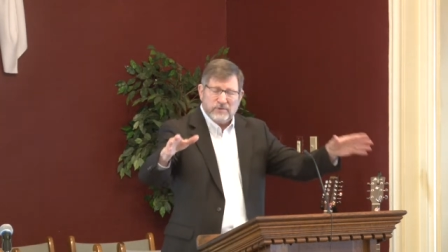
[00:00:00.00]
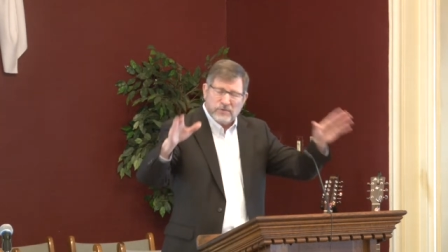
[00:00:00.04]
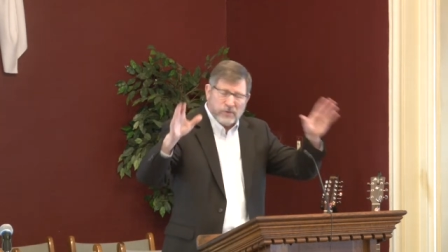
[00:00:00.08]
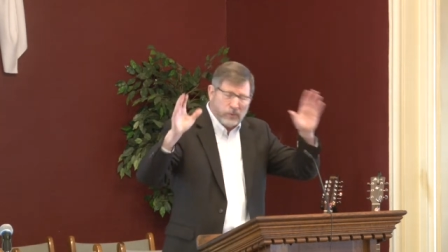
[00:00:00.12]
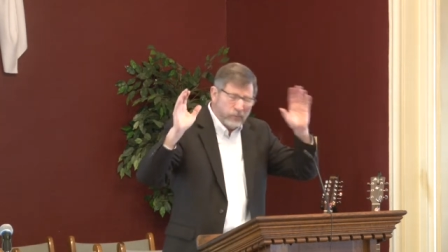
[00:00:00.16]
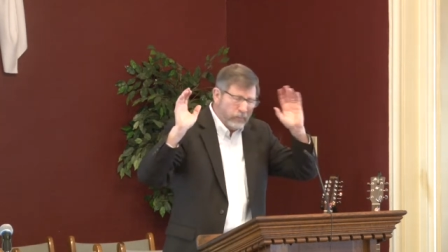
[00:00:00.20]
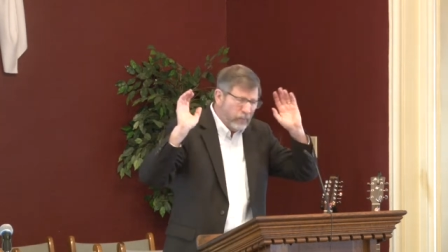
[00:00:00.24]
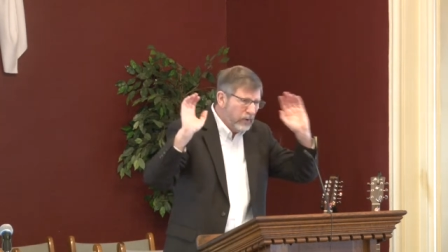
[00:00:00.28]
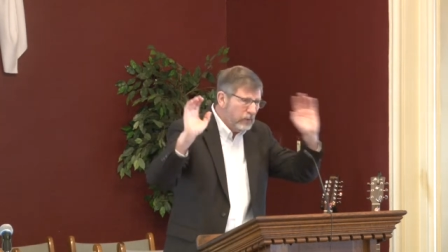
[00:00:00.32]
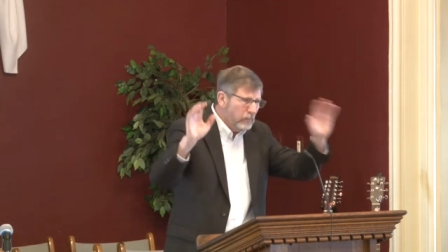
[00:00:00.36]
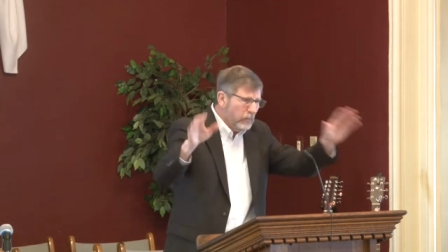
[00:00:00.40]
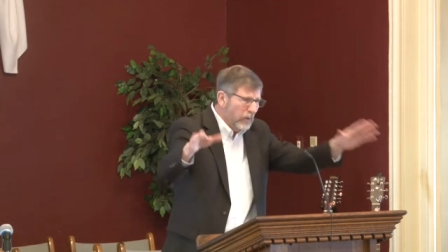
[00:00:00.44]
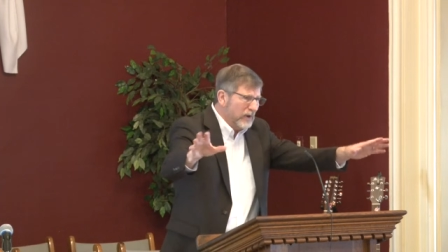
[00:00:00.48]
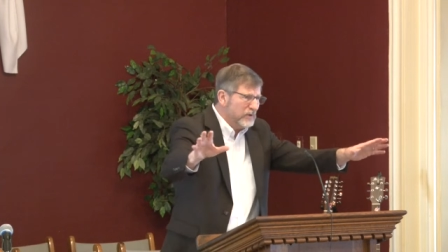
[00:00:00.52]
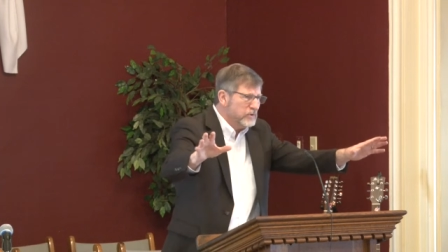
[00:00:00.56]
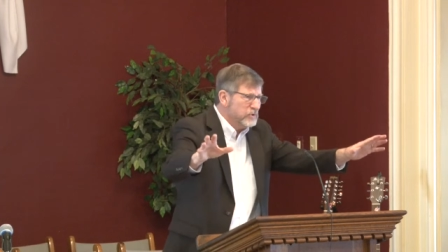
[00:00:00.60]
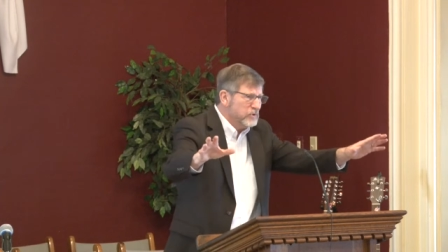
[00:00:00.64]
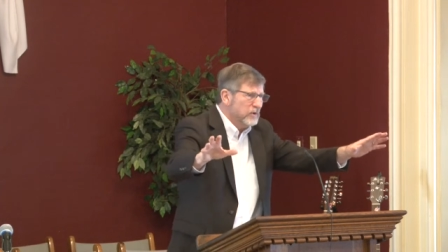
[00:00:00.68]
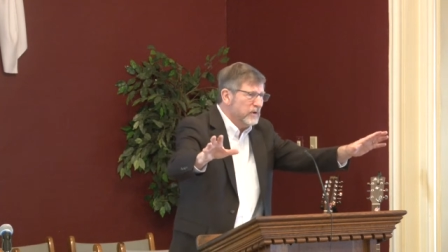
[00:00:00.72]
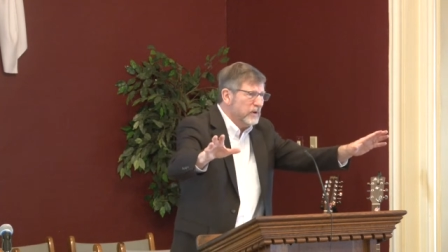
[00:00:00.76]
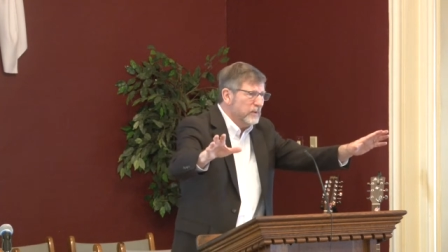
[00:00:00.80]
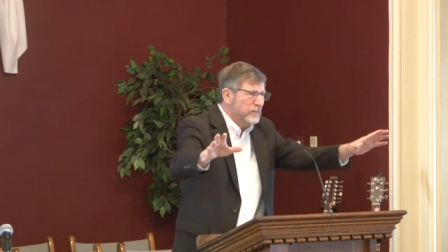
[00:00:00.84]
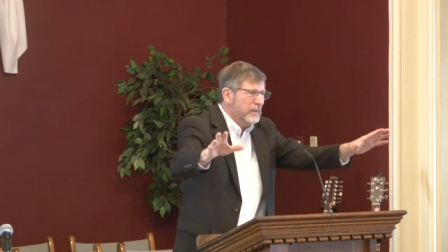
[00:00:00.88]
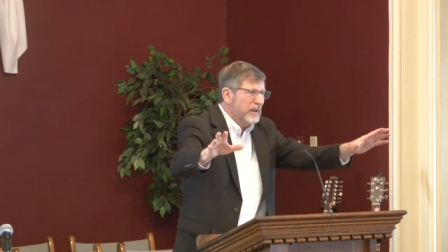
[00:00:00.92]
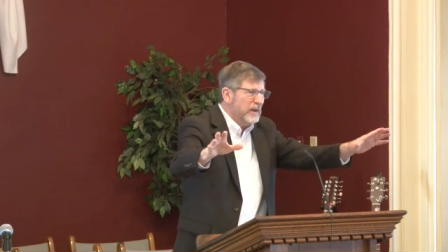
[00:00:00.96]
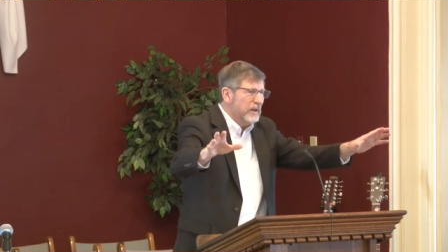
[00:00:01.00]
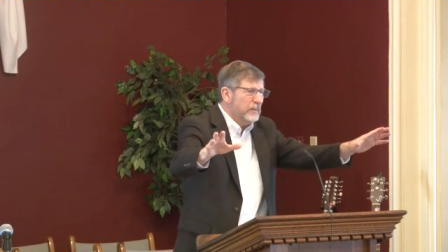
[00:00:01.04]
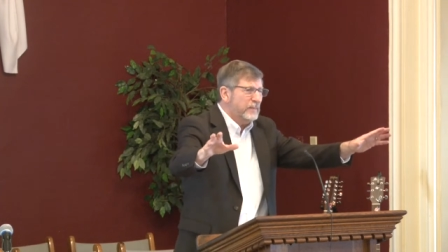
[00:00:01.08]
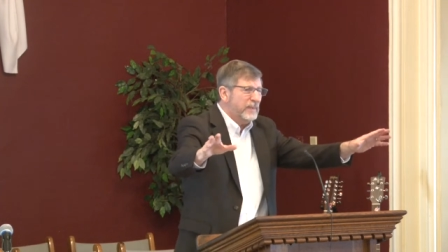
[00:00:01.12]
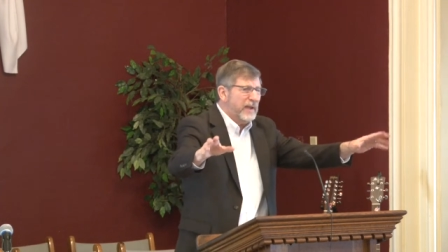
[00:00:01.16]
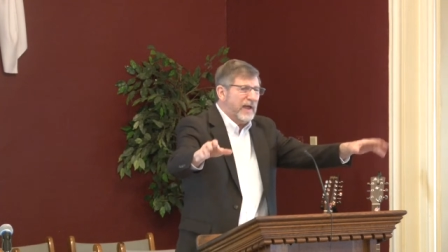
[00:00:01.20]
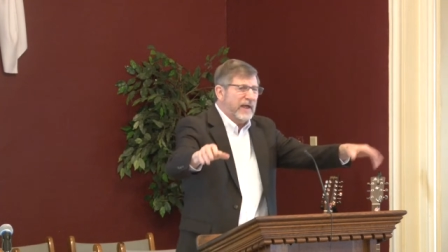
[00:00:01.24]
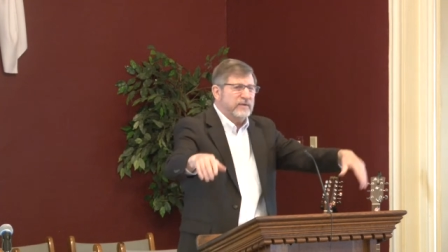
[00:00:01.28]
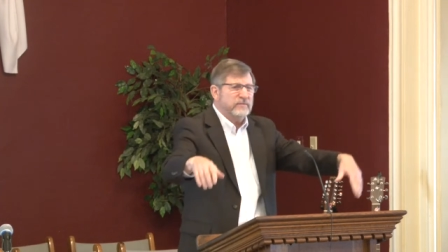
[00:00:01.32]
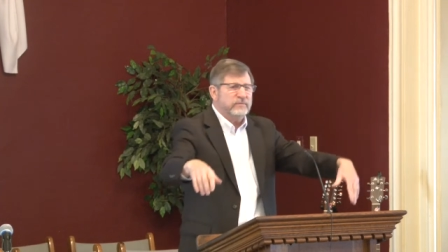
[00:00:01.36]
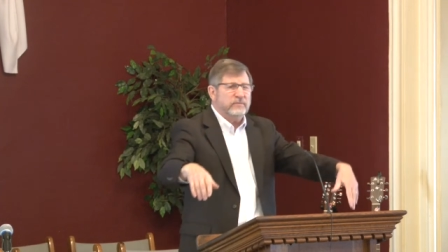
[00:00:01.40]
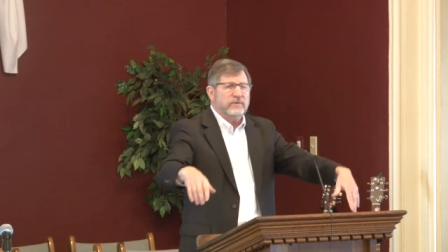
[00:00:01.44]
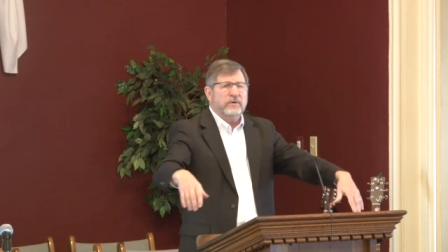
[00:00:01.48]
So we want you to be the
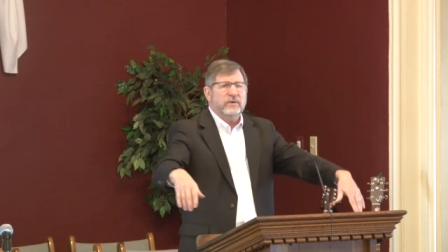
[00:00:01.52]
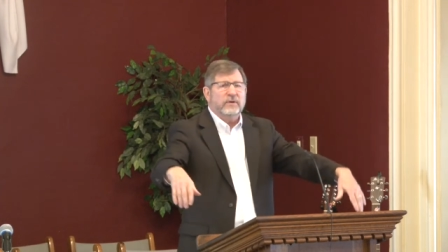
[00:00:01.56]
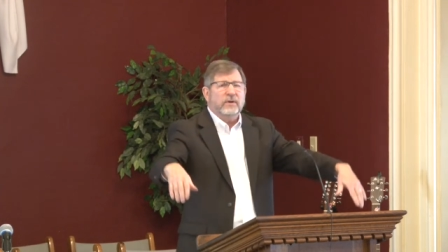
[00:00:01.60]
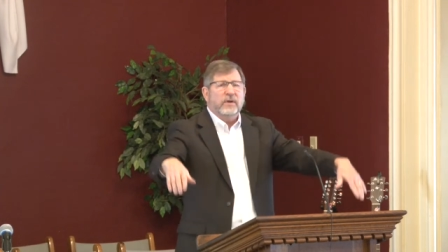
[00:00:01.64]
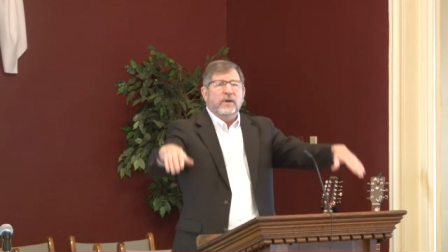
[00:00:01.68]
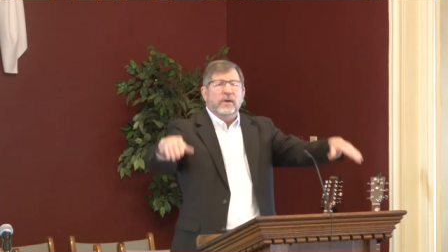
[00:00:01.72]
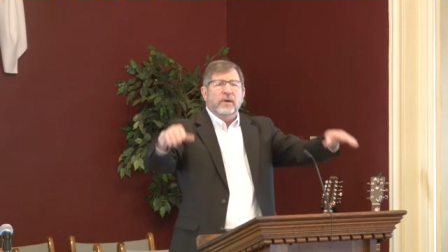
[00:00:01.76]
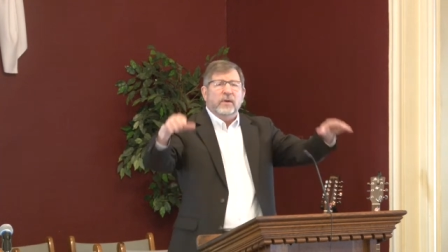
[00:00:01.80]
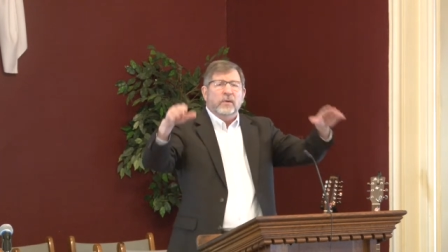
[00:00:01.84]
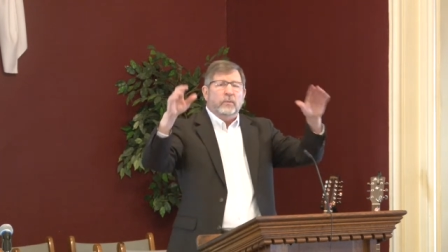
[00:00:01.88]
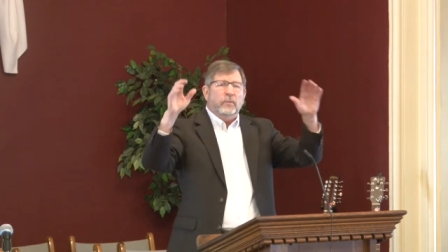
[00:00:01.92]
pastor.